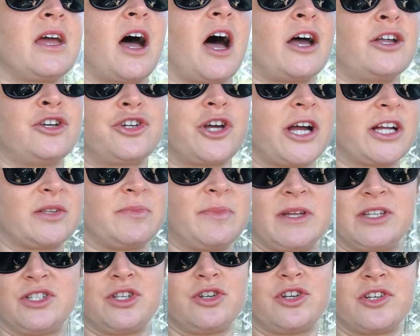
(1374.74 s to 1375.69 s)
Untracked
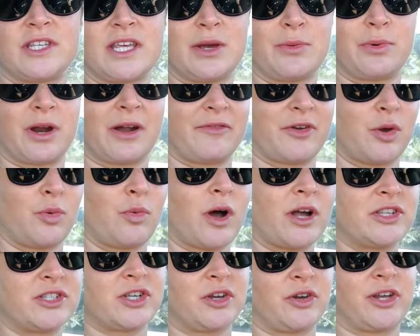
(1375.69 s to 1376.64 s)
means you just eat whatever you
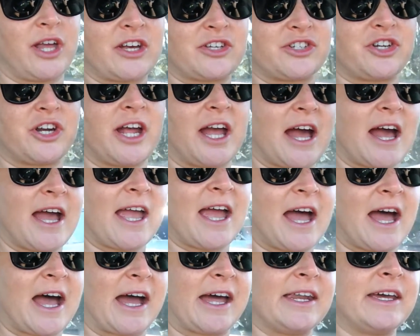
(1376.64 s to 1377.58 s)
want. So yesterday I
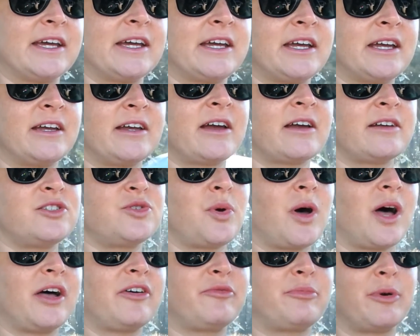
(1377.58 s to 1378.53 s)
had
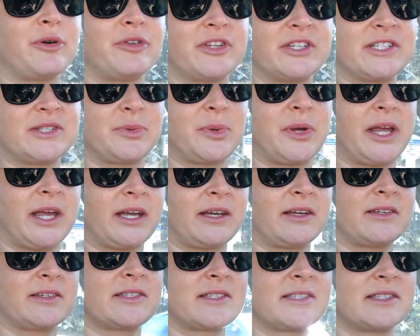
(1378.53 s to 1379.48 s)
12 boneless
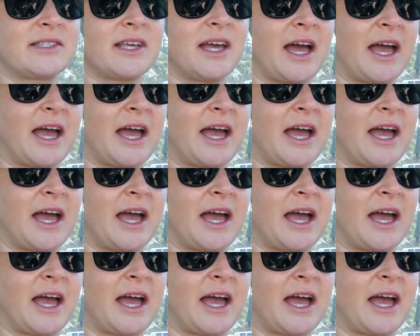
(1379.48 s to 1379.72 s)
wings.